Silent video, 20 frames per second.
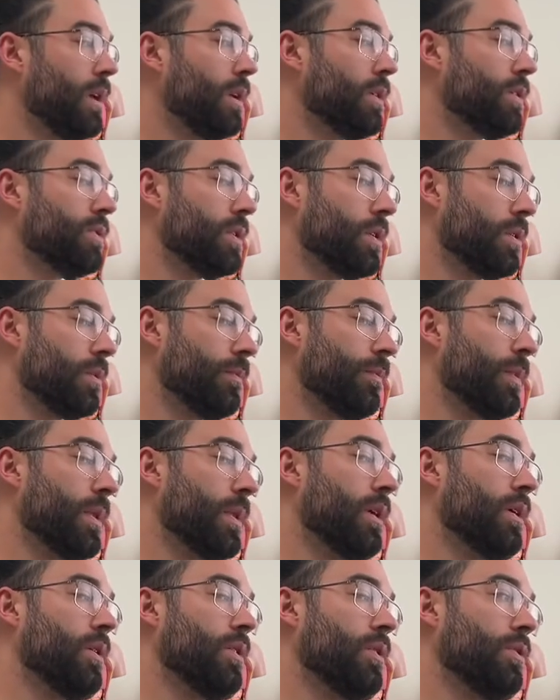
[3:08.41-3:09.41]
So
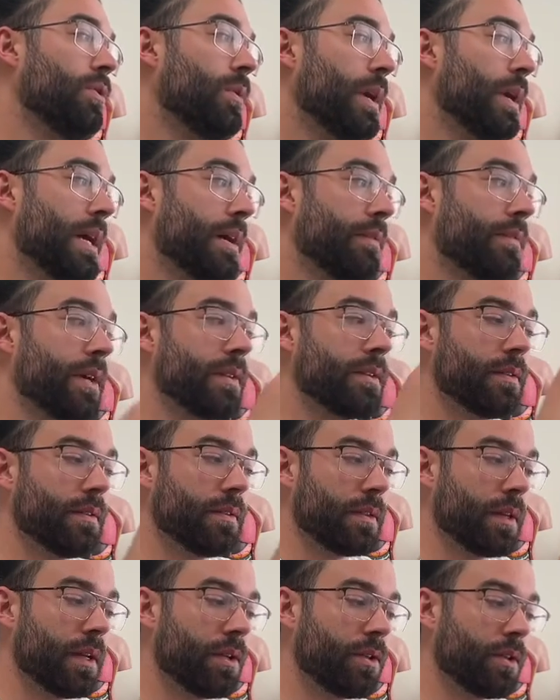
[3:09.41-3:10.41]
you have that
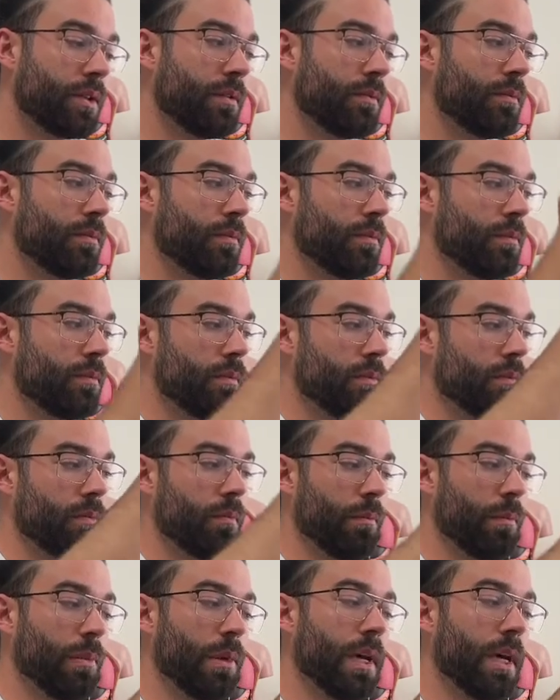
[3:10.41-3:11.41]
sensation,
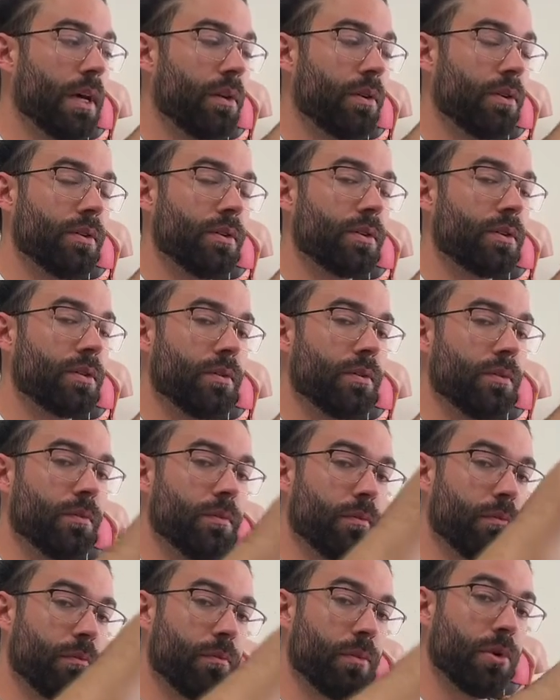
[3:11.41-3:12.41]
bladder is
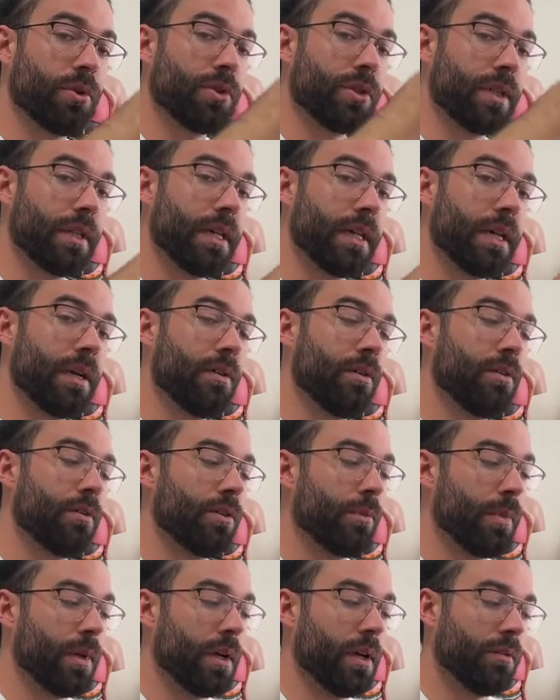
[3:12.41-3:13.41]
pushing down on your
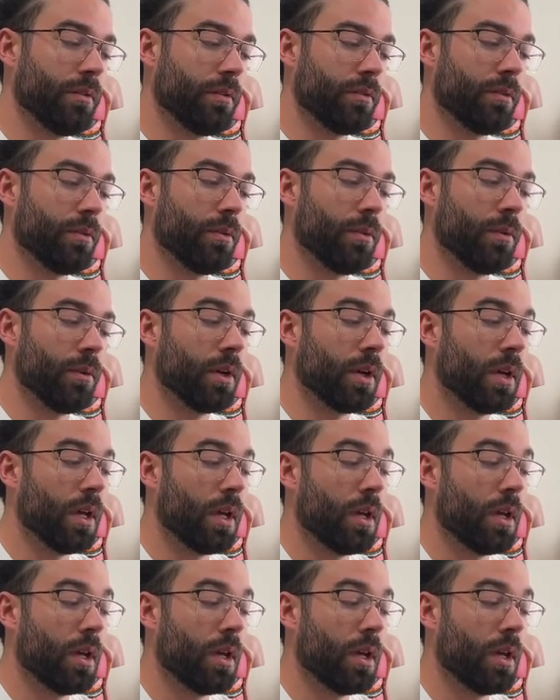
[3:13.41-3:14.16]
pelvic floor.